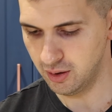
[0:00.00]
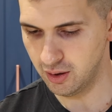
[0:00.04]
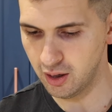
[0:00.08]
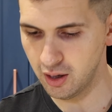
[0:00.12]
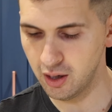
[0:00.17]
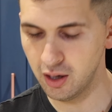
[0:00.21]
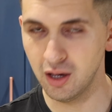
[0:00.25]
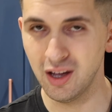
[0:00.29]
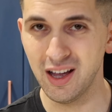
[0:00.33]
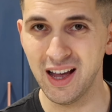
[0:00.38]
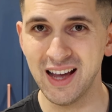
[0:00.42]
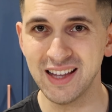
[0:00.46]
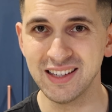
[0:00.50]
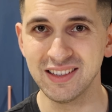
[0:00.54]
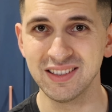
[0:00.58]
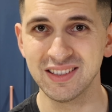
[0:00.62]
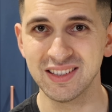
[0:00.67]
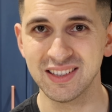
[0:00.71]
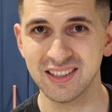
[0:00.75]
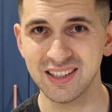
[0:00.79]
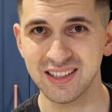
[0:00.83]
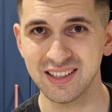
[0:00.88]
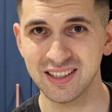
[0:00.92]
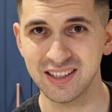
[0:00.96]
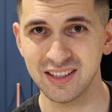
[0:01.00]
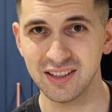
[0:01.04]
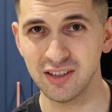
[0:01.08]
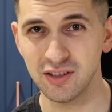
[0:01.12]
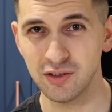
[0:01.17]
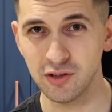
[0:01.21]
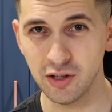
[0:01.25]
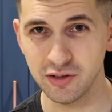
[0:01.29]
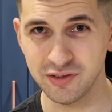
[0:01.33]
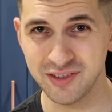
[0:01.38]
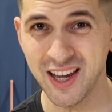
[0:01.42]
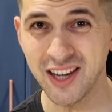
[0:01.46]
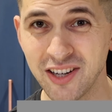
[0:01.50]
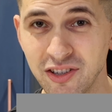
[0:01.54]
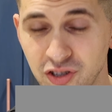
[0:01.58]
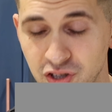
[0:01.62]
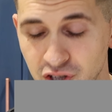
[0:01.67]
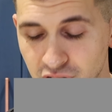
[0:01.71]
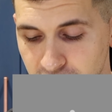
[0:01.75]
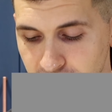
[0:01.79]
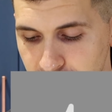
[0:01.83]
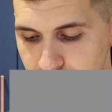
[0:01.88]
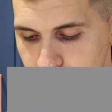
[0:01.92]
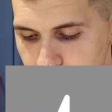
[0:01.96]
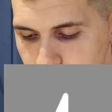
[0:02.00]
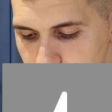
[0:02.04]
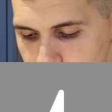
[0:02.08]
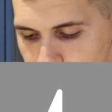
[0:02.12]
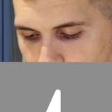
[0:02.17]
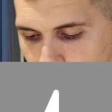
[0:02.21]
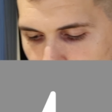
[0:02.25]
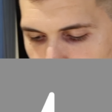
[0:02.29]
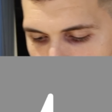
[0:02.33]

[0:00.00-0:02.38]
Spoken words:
and tension to the dough